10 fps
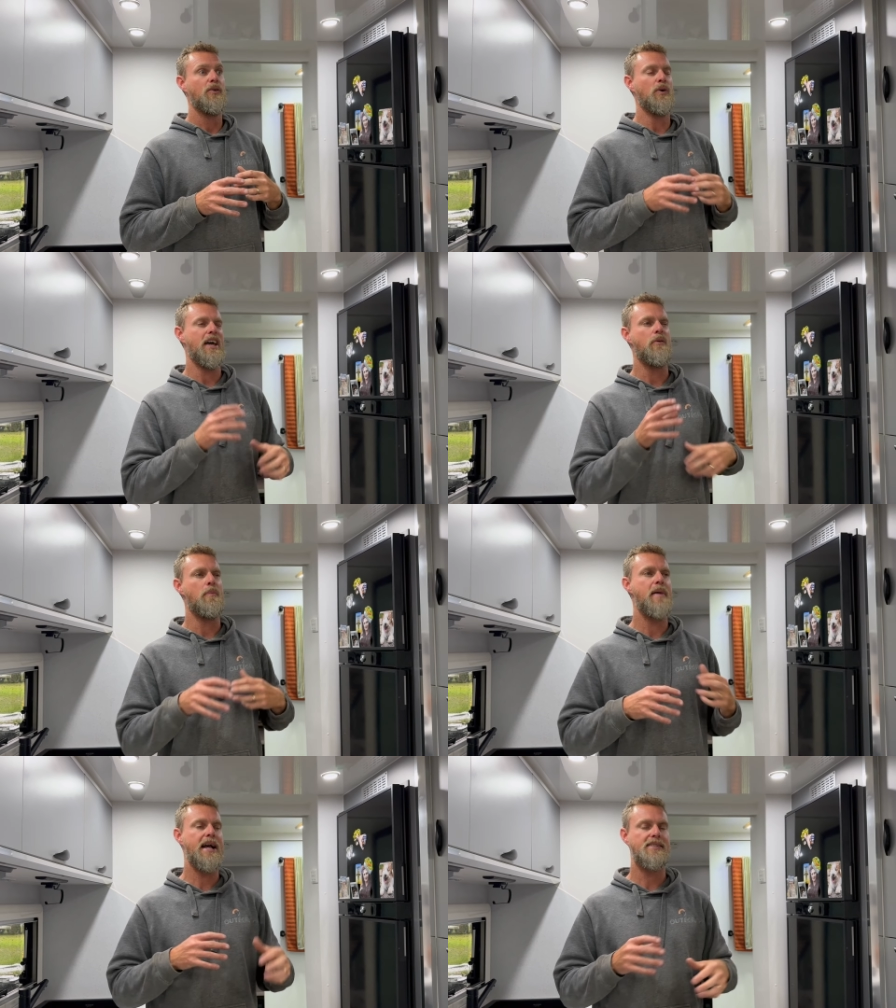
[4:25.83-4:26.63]

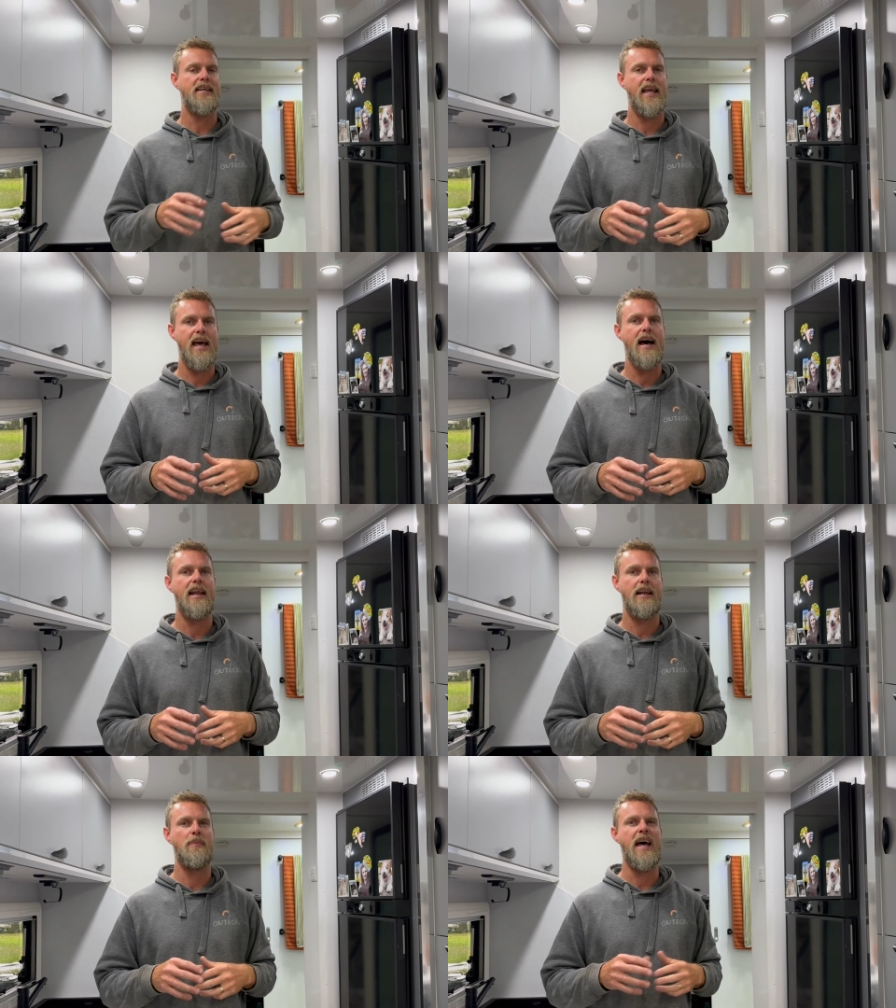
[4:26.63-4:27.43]
maxing
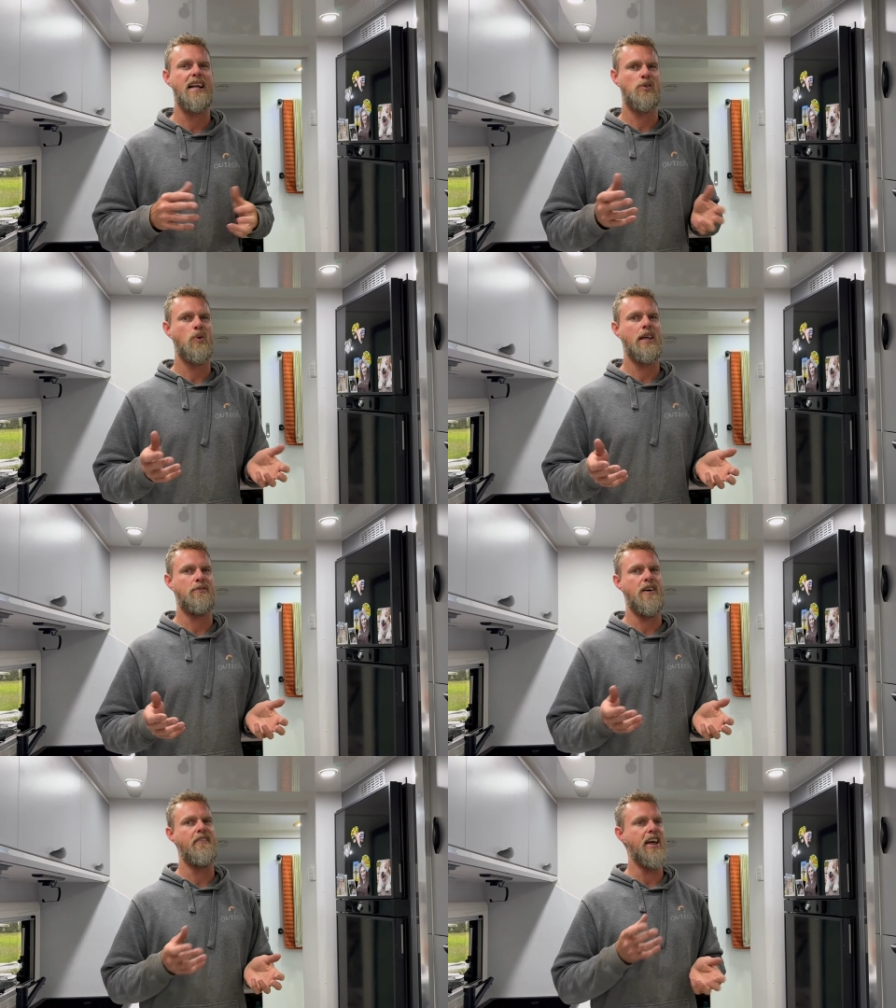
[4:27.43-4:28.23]
out at about
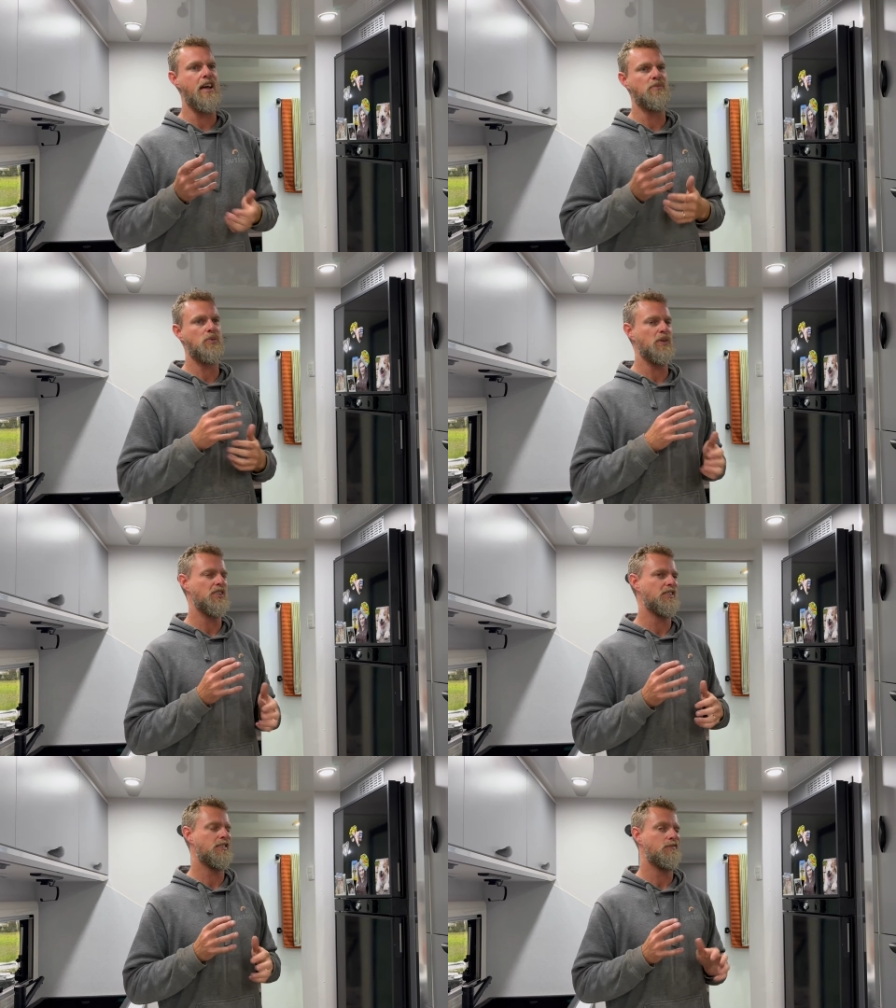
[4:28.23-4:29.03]
25 amps, which
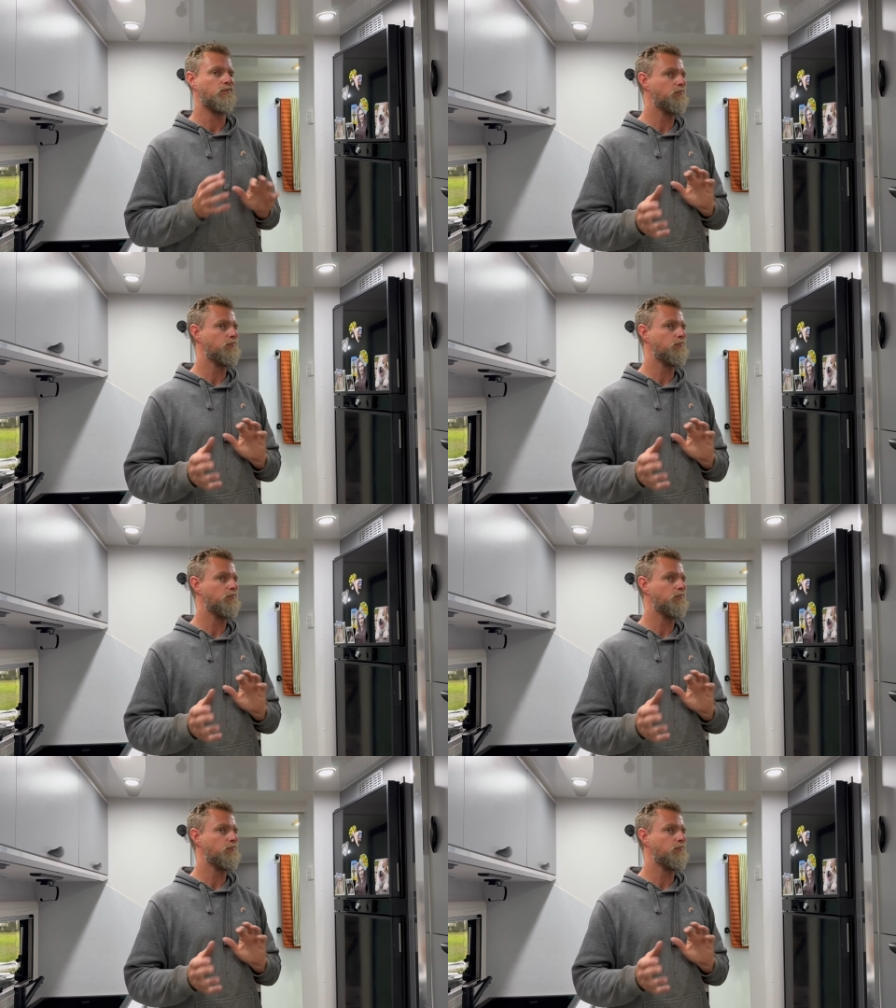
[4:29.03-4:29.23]
is